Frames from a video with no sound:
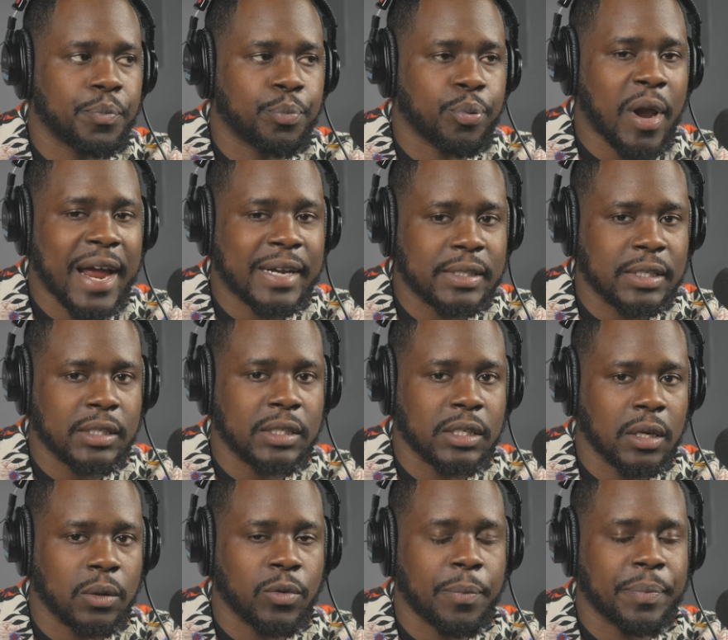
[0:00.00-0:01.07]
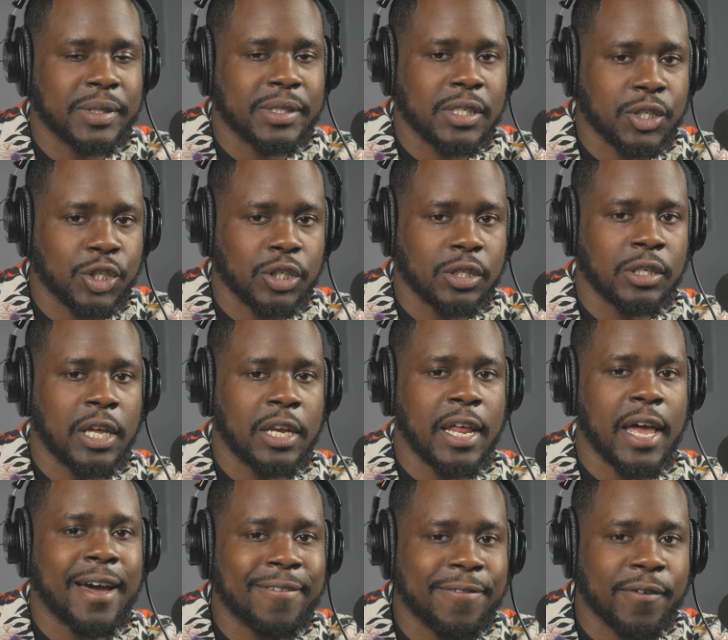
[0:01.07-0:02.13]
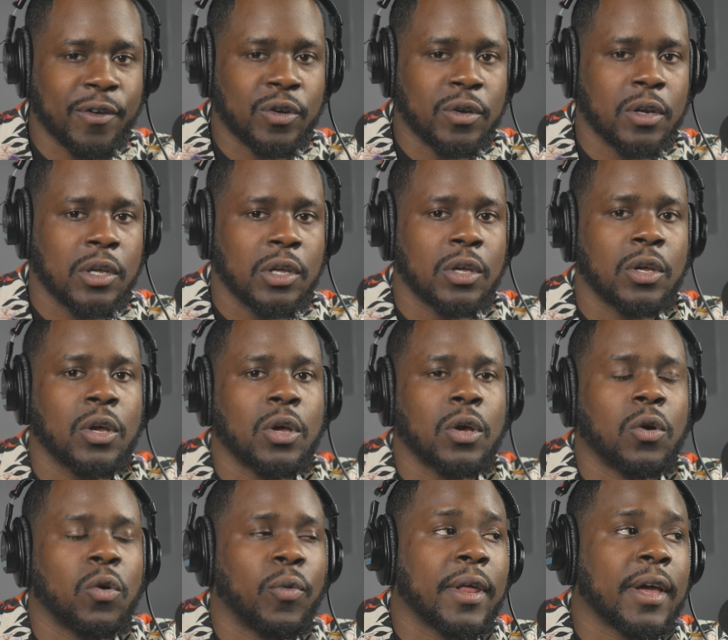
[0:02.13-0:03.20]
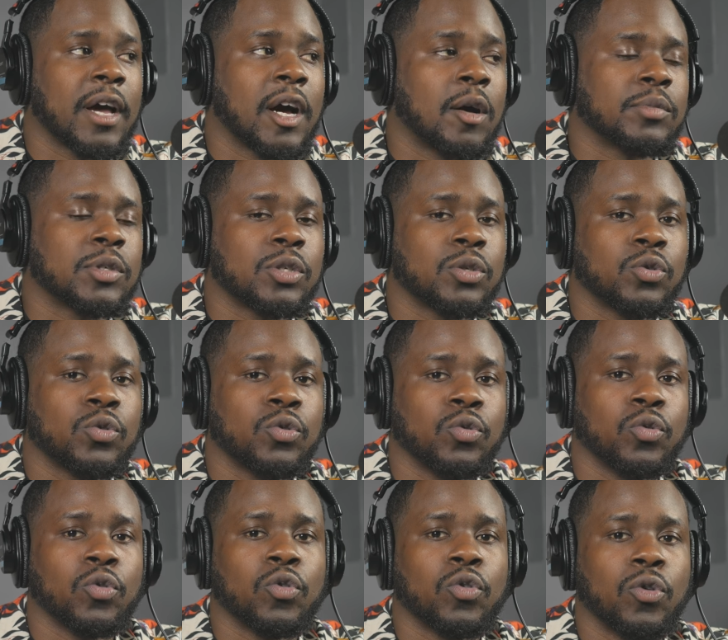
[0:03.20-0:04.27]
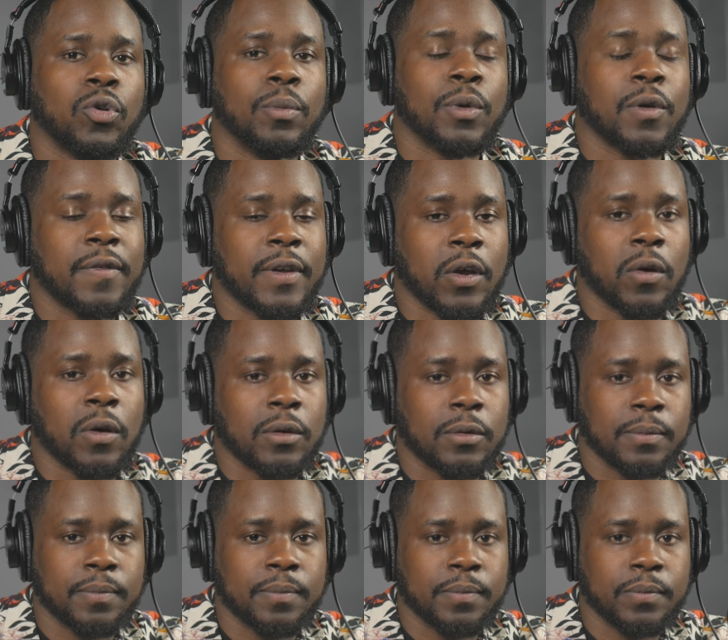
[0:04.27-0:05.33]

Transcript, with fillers: practice and repetition and effort when it comes to moving on.